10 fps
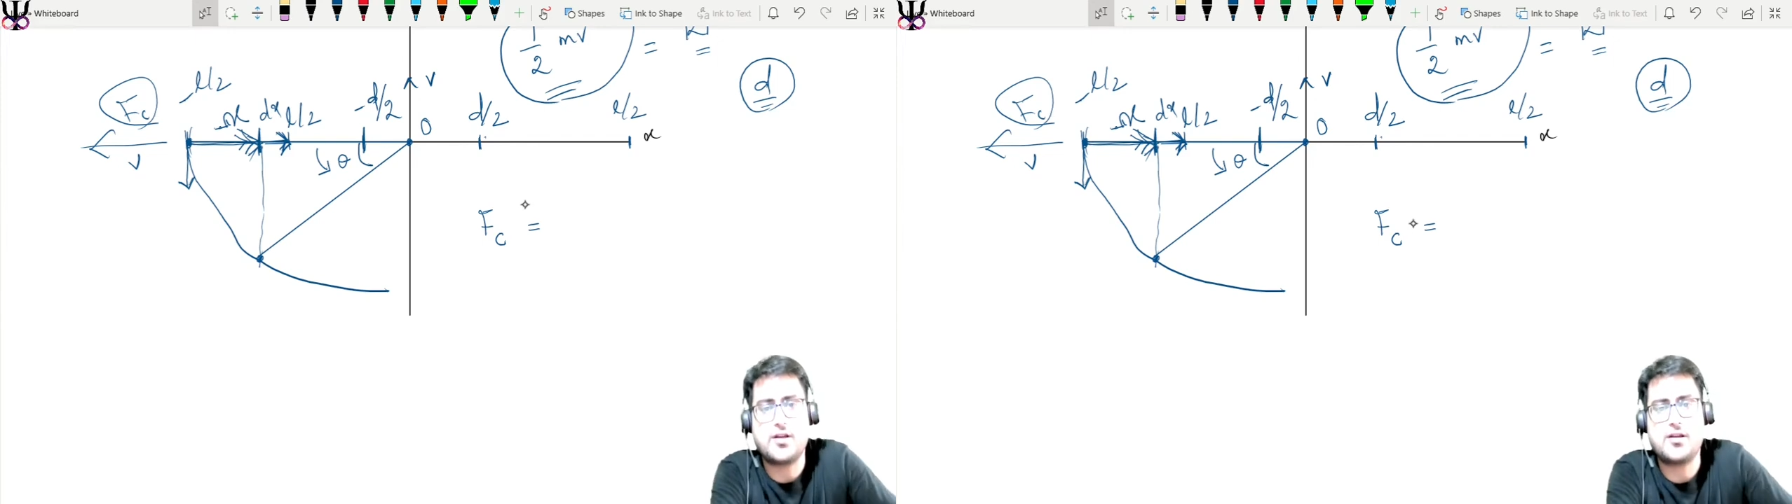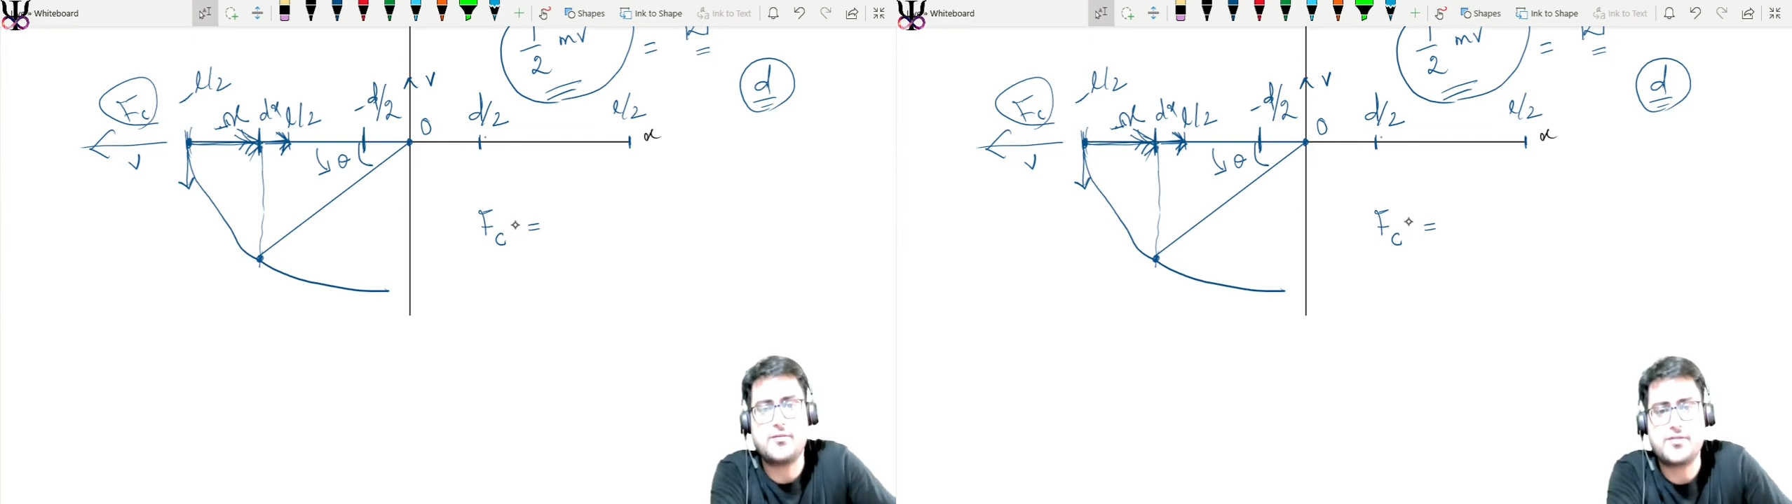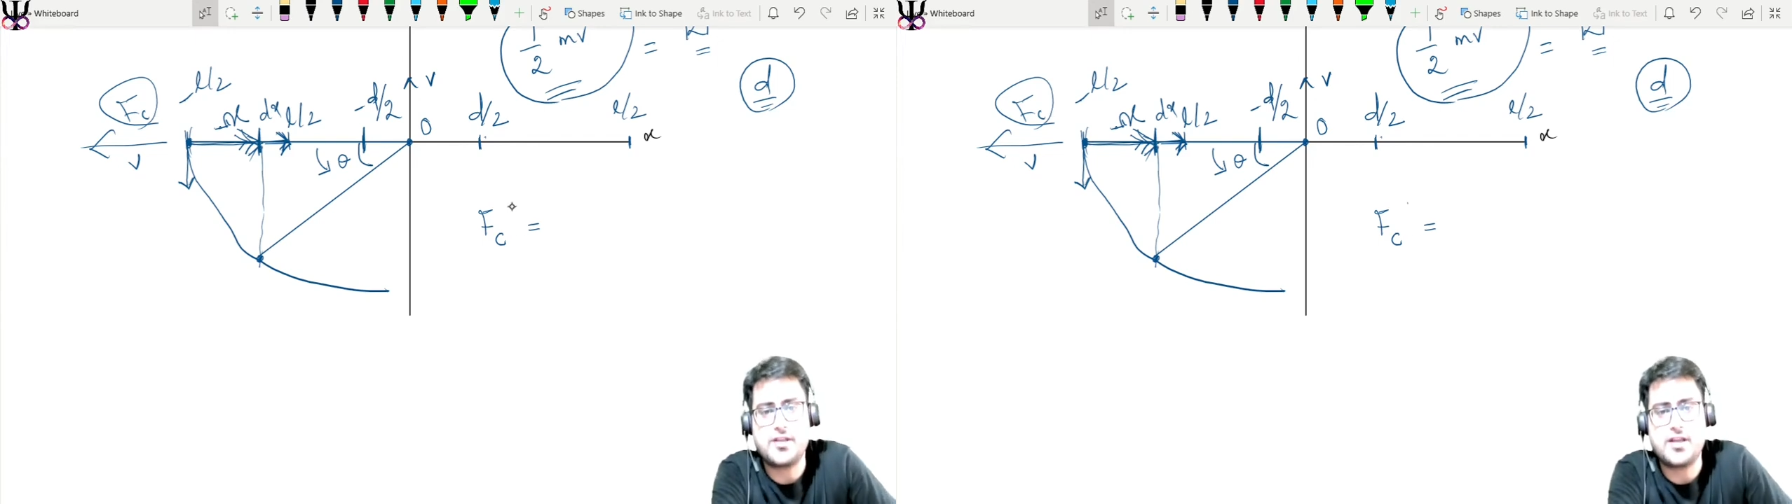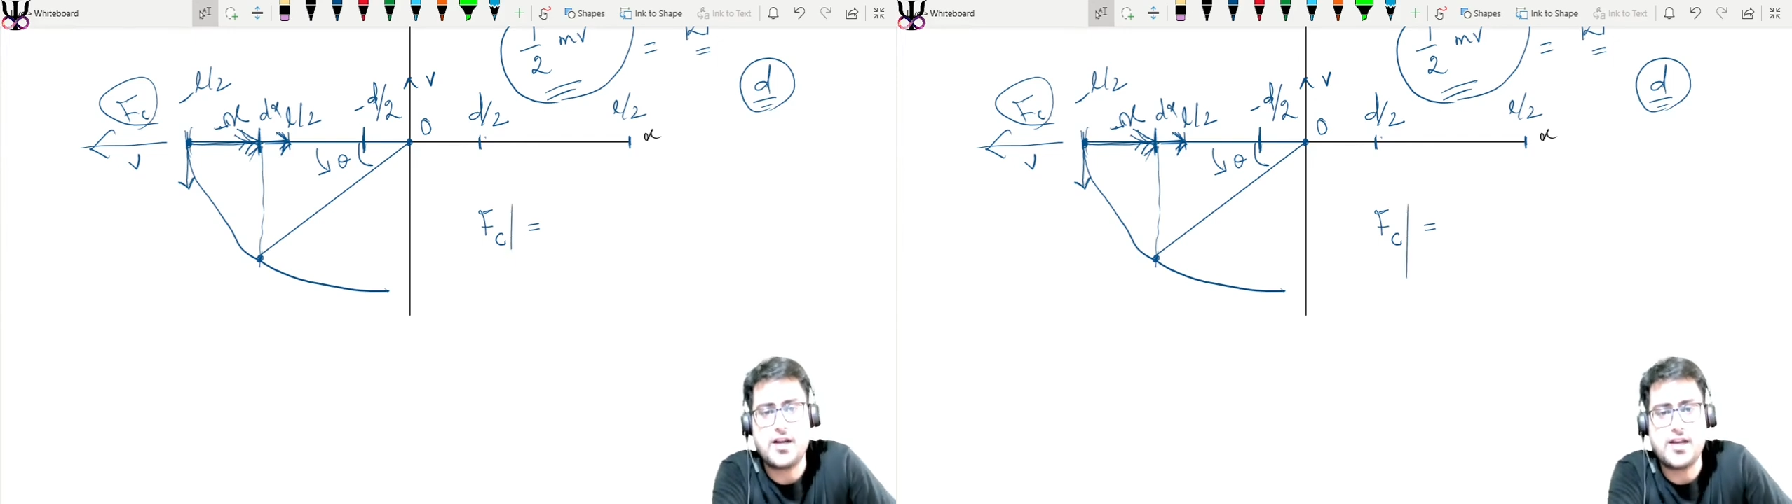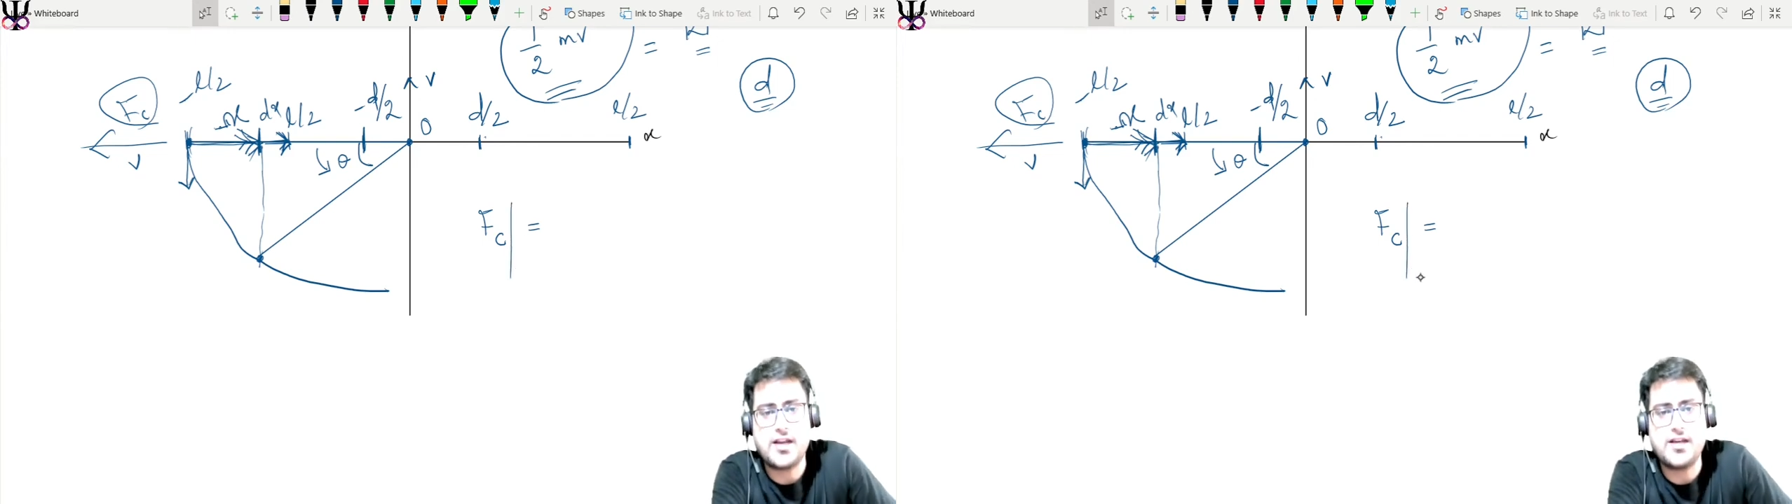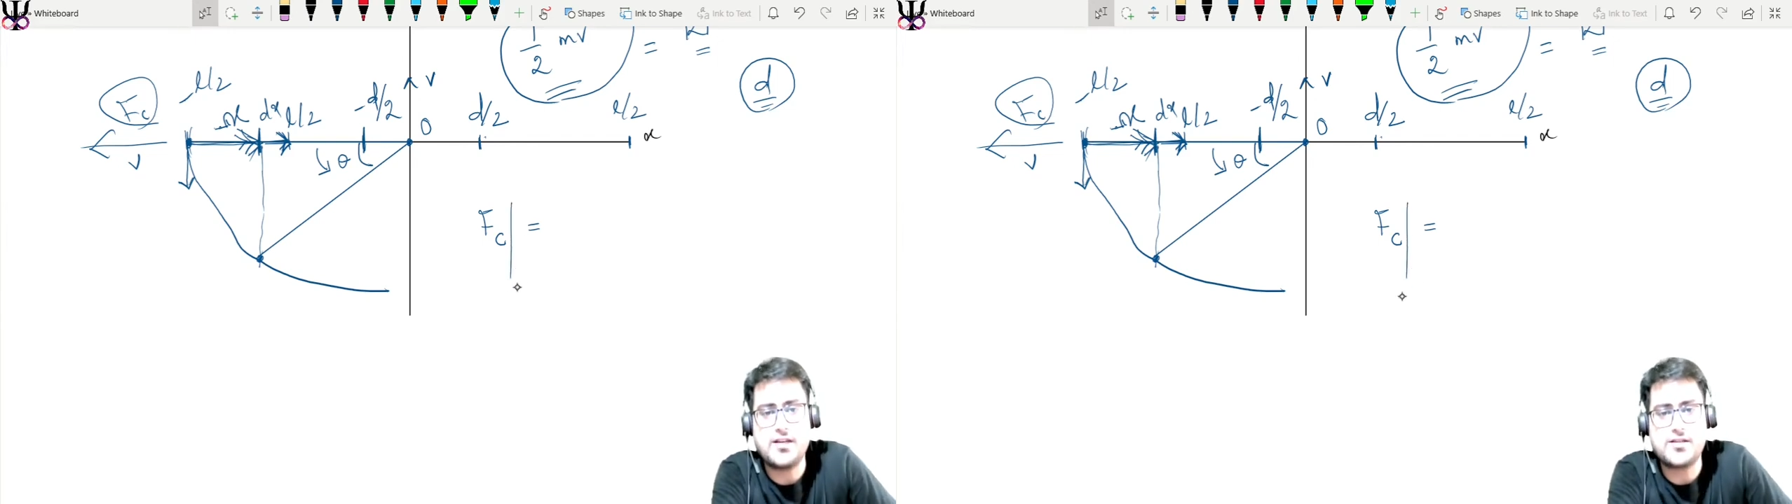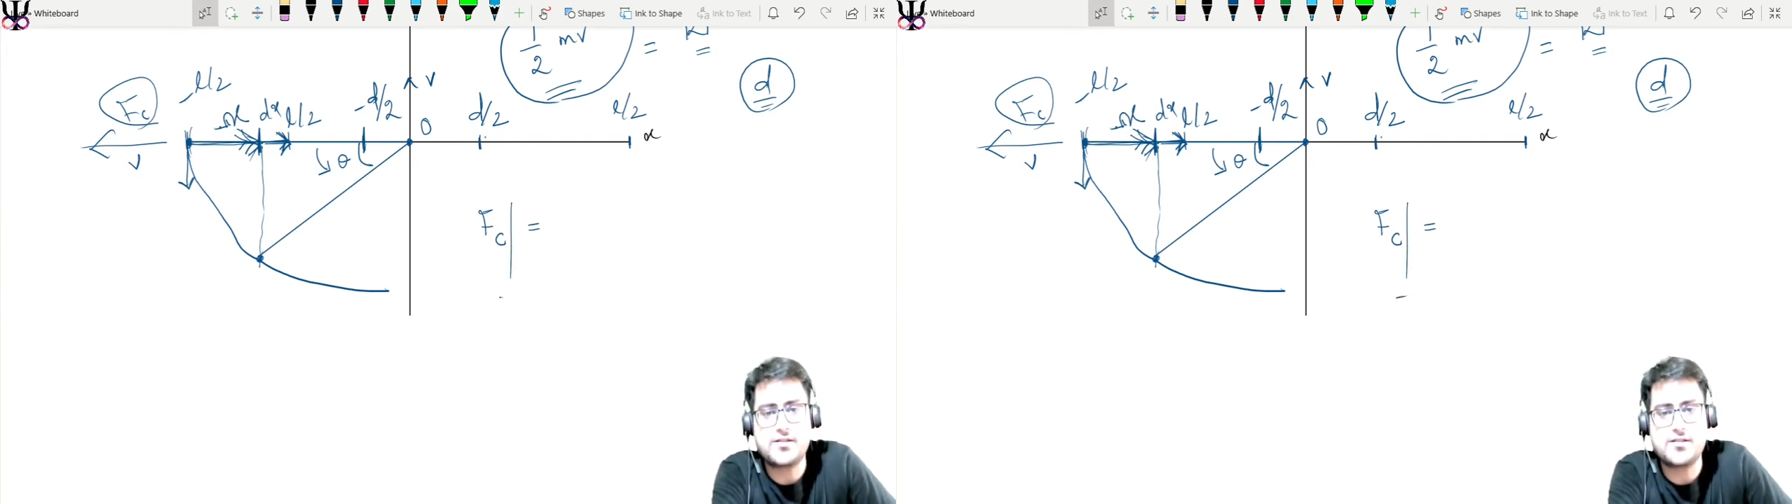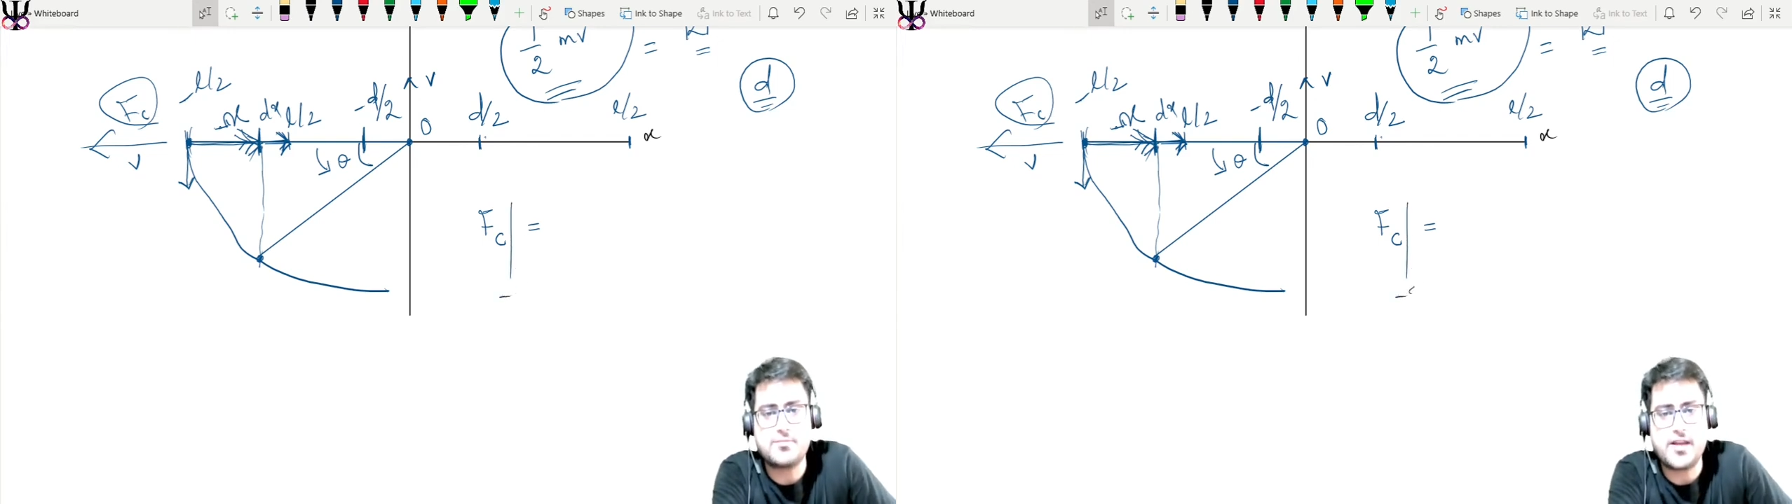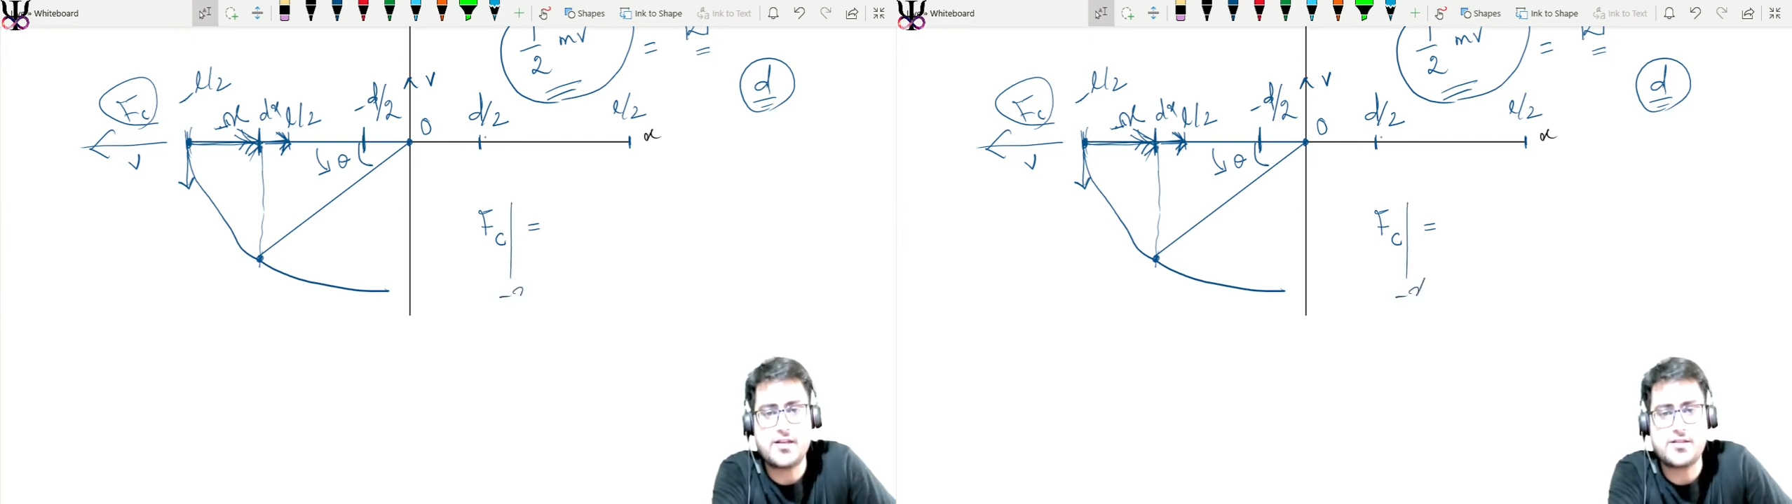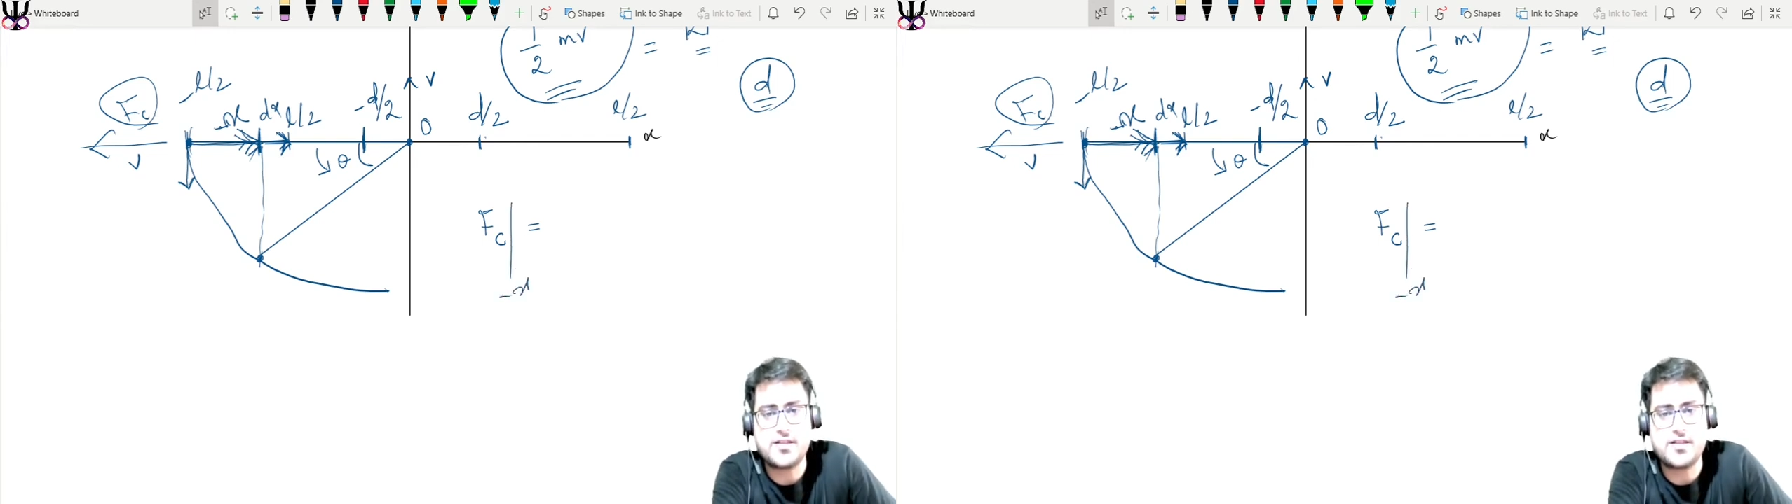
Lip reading: Fc at any distance minus